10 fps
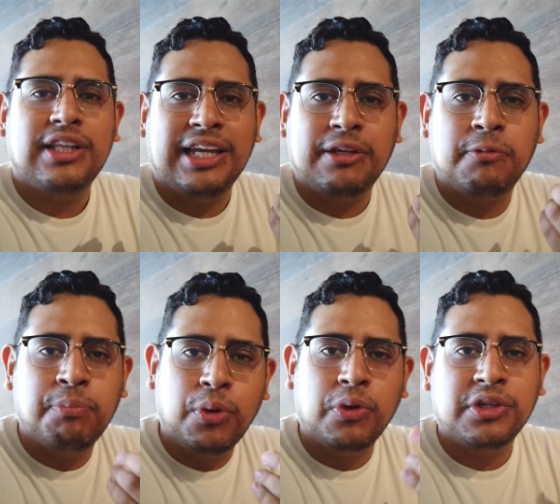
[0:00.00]
like
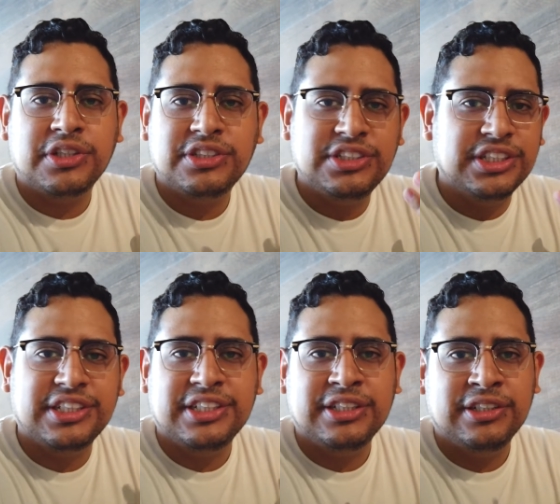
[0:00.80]
pork,
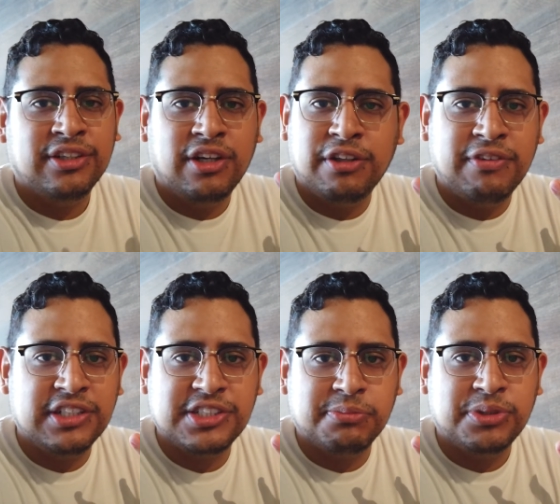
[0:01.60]
chicken, all the
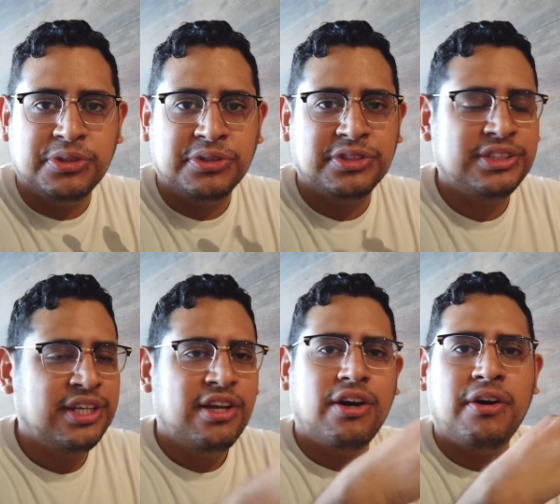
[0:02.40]
vegetables,
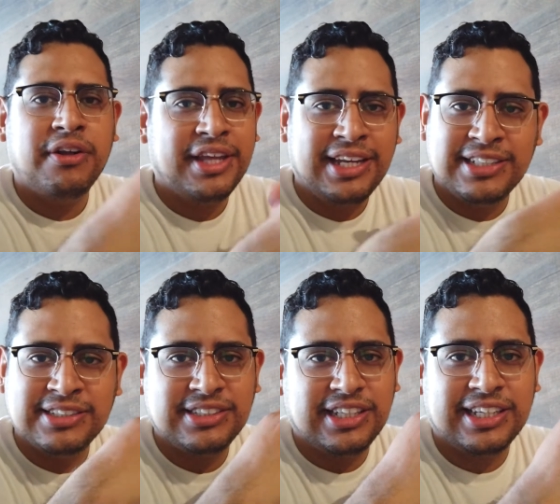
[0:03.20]
all that
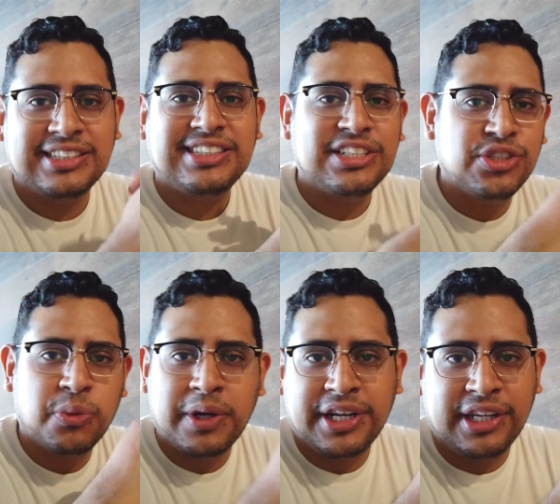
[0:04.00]
is
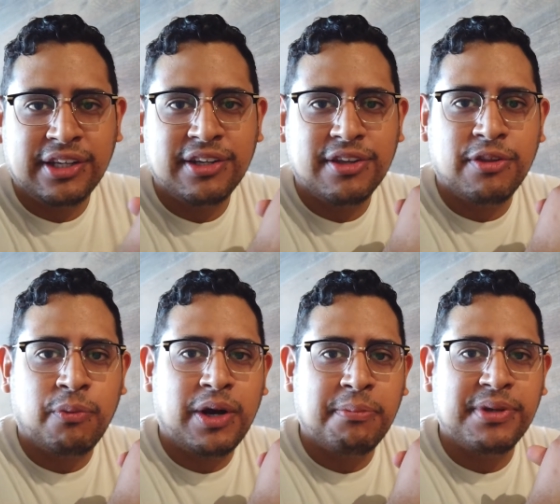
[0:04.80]
accentuating
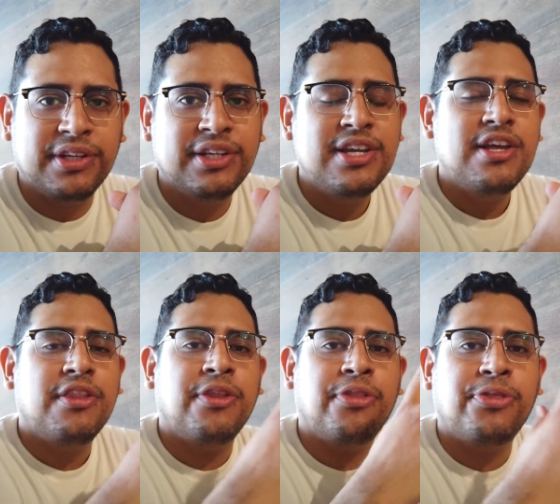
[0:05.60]
the
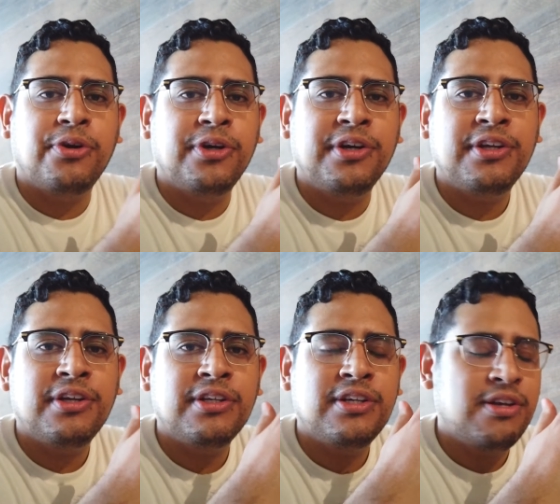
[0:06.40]
ramen. The third
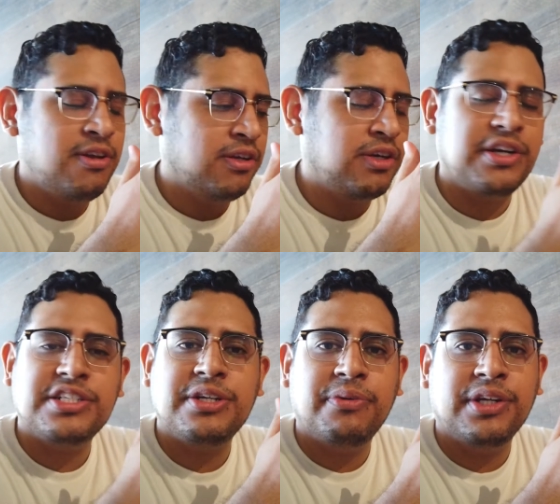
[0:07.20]

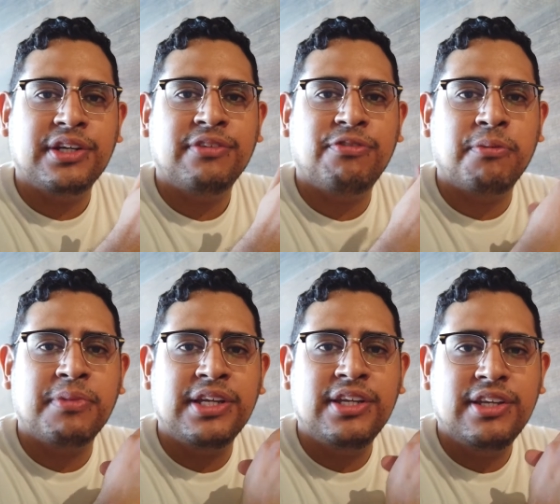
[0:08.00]
criteria for
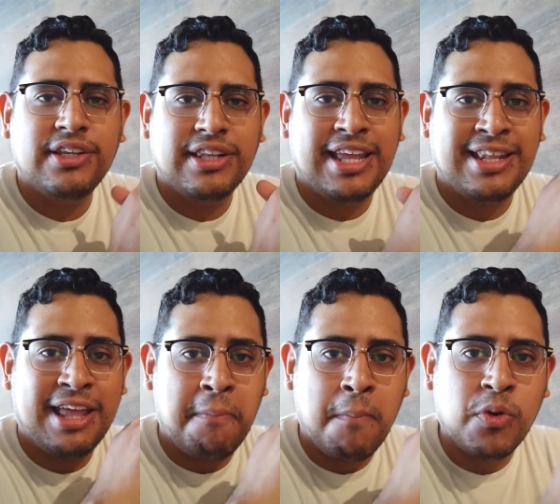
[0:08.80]
me,
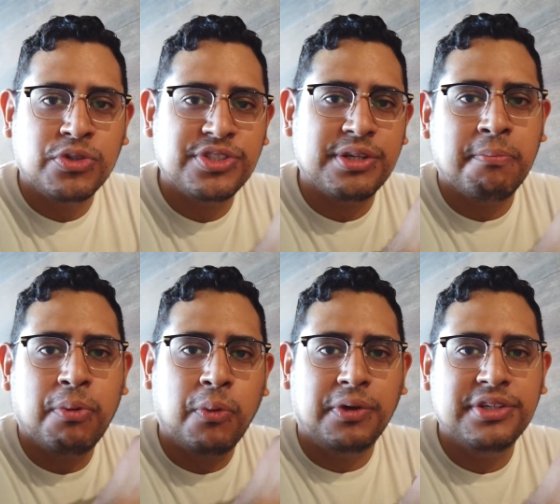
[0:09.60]
then the most
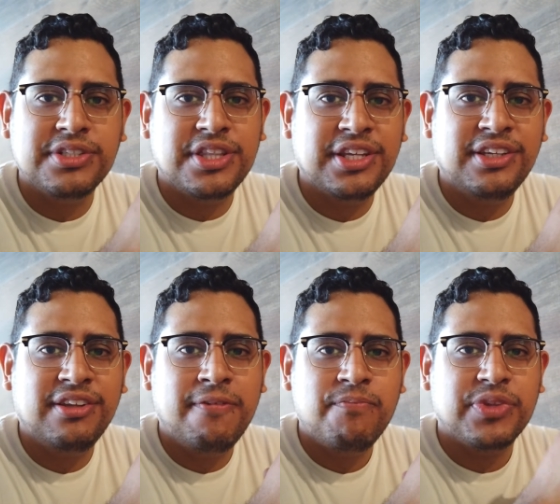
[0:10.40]
important
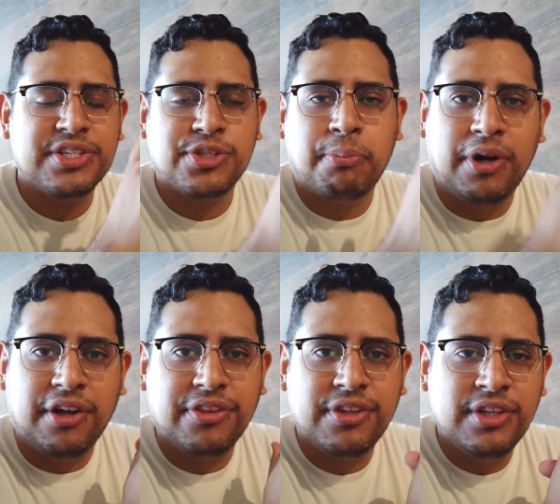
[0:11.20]
thing, is the
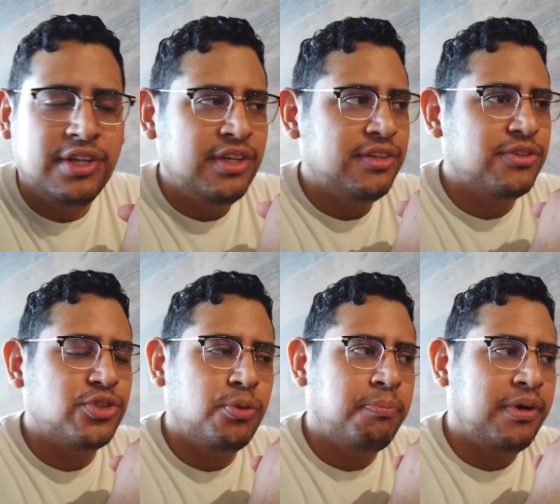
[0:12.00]
broth. The
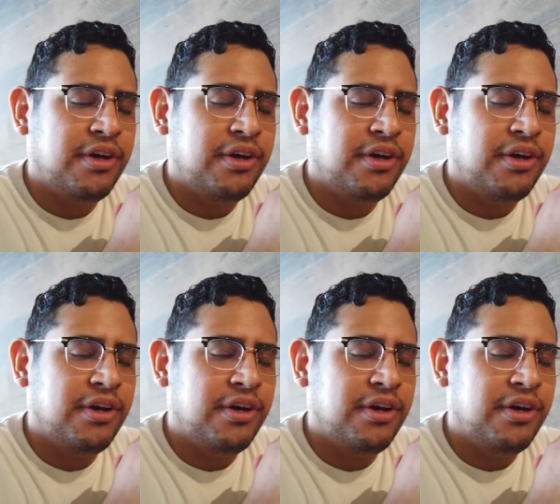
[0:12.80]
soup